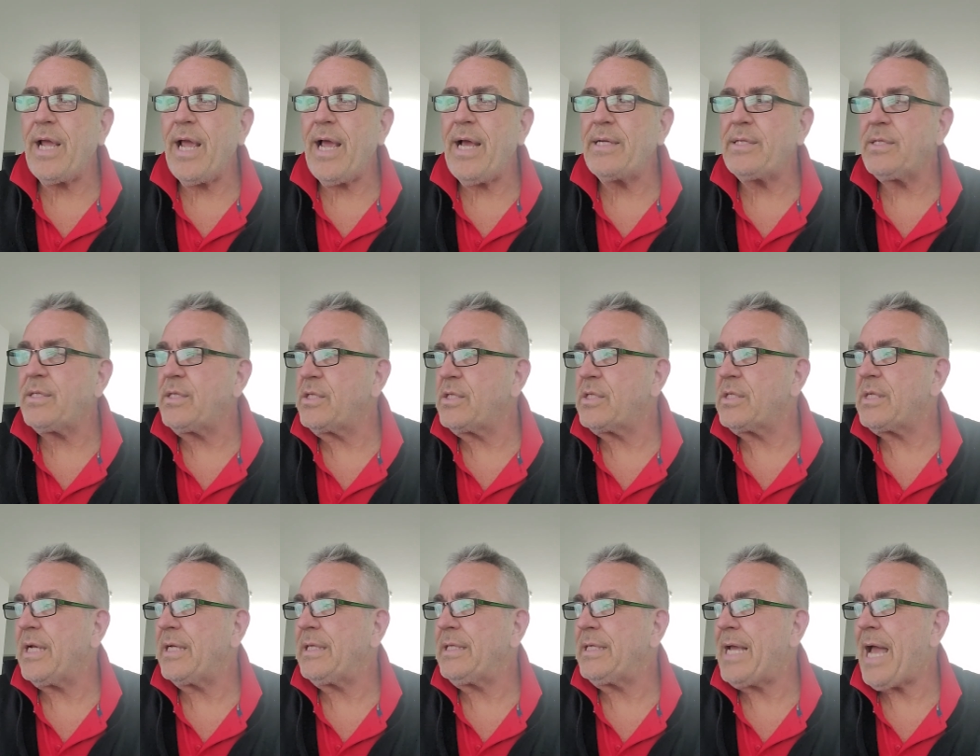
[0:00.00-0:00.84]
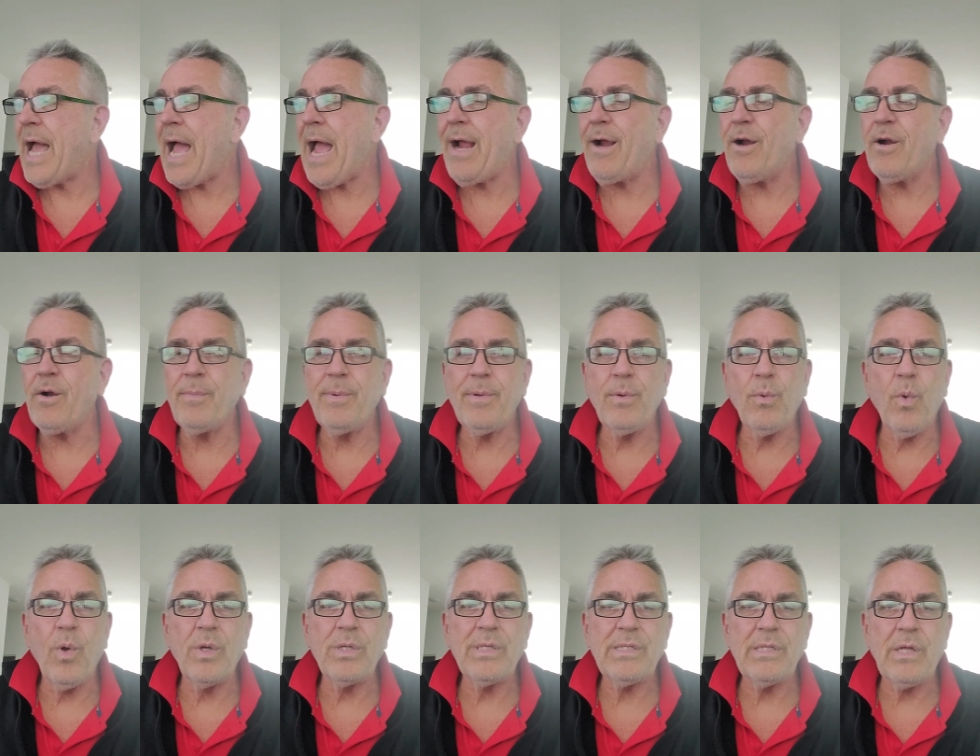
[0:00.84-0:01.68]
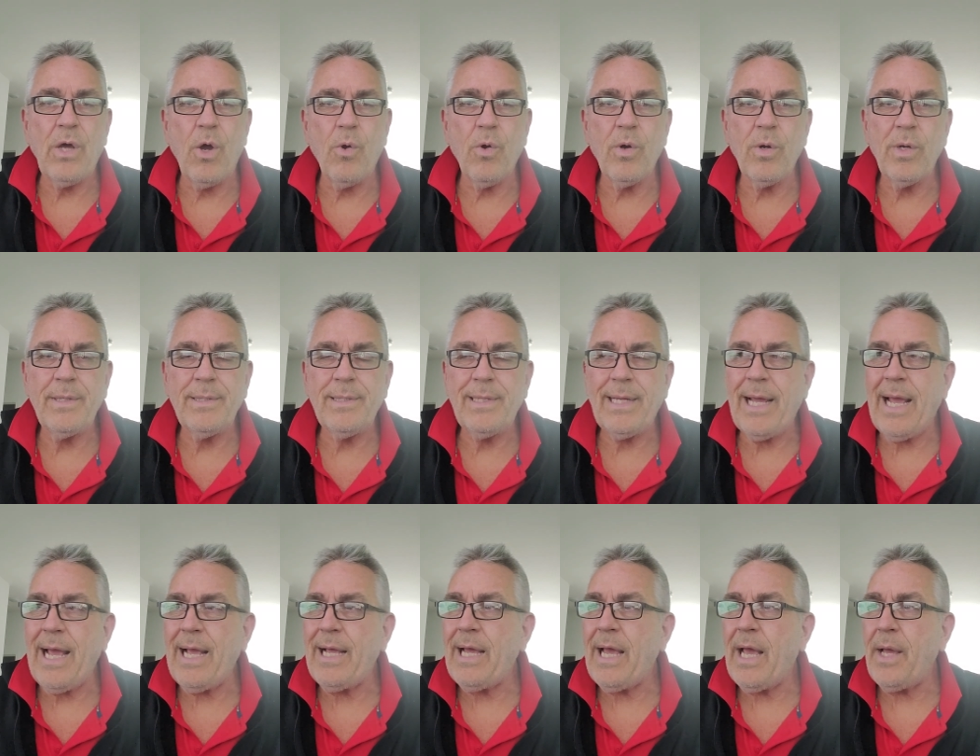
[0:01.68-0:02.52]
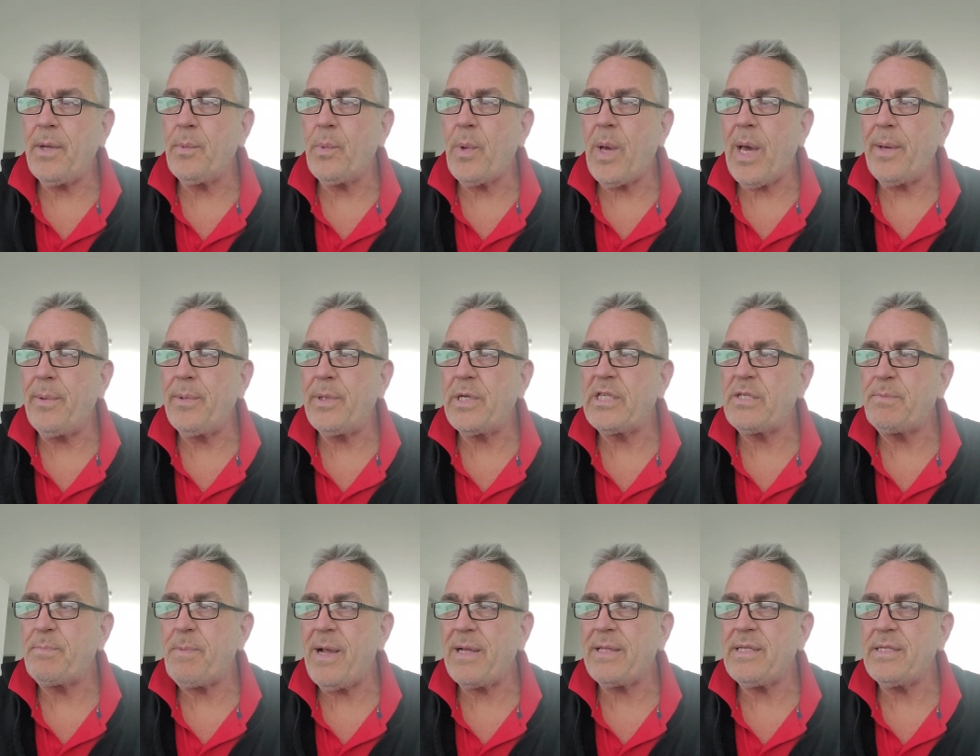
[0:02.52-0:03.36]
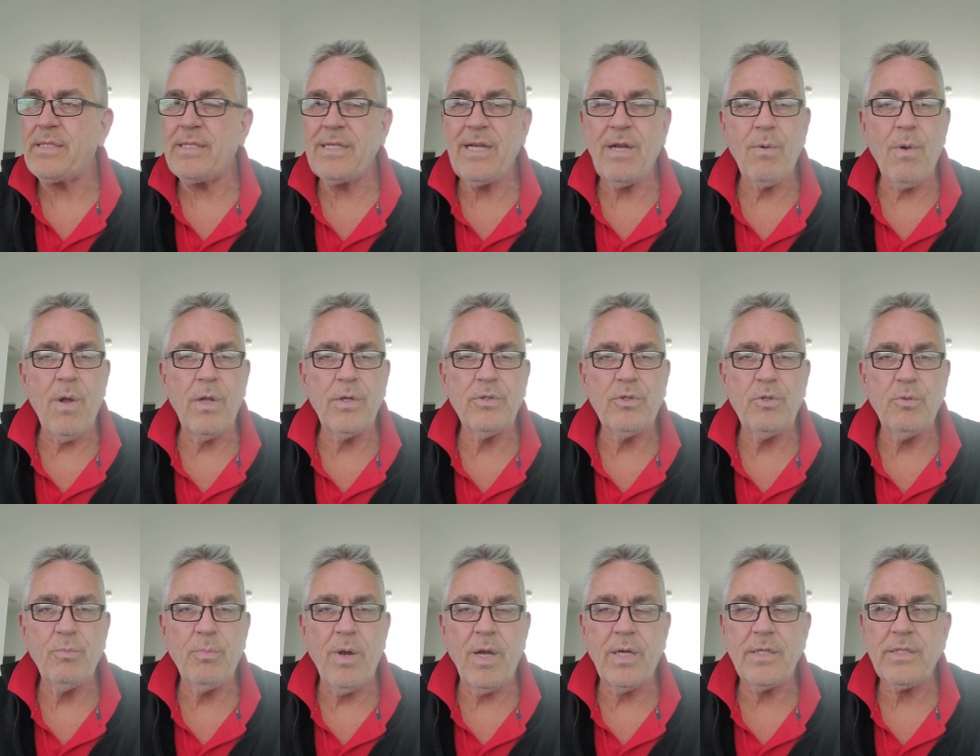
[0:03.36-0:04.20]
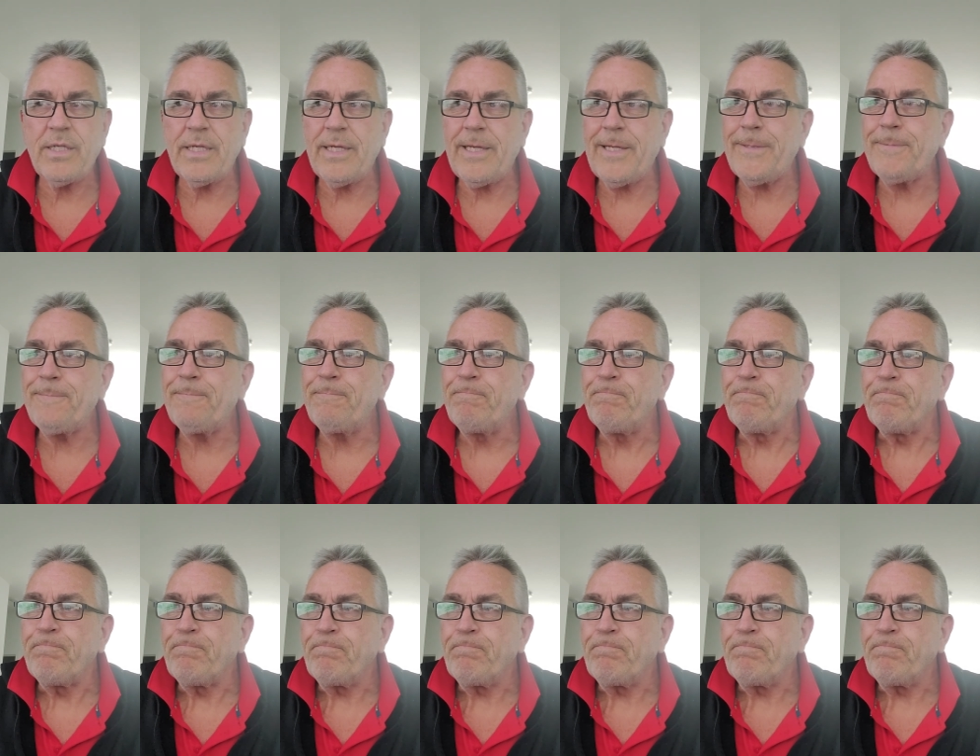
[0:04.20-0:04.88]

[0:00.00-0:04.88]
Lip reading: gas is slightly higher, but was lower. And I would expect to see around $2 again.